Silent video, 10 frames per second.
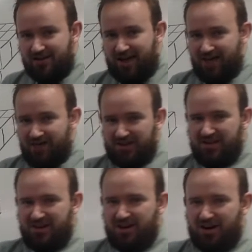have it
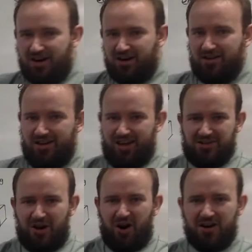here,
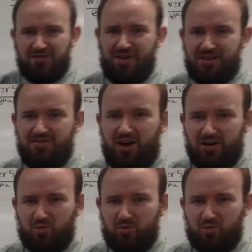it's hard to find the volume.